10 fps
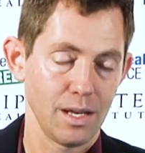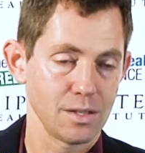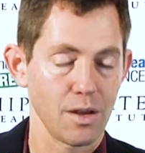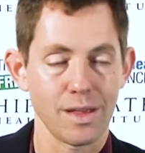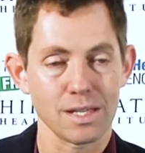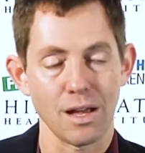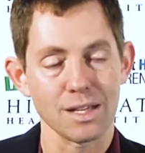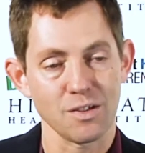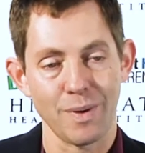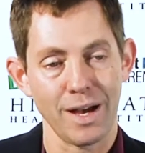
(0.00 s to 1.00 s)
So this
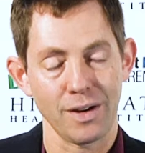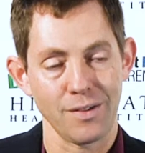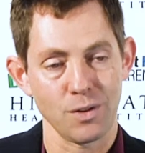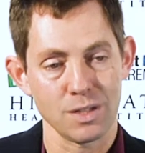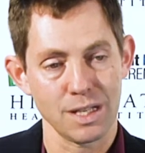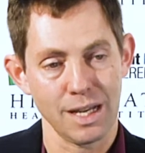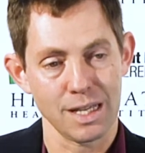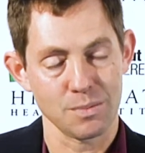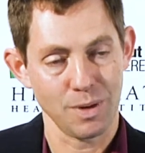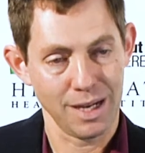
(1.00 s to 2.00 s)
loss of biodiversity
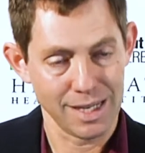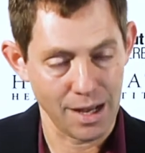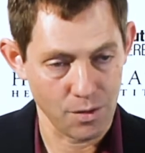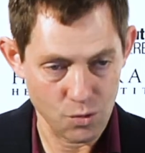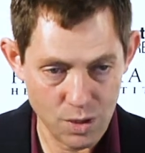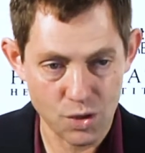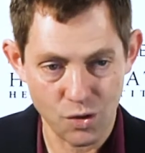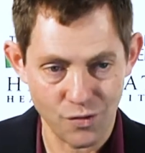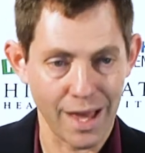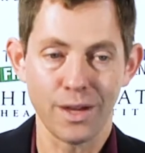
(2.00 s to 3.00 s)
is bringing down
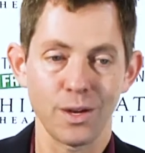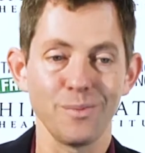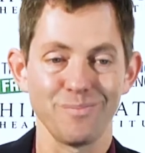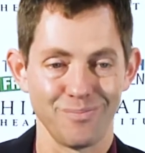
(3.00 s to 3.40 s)
nutritional value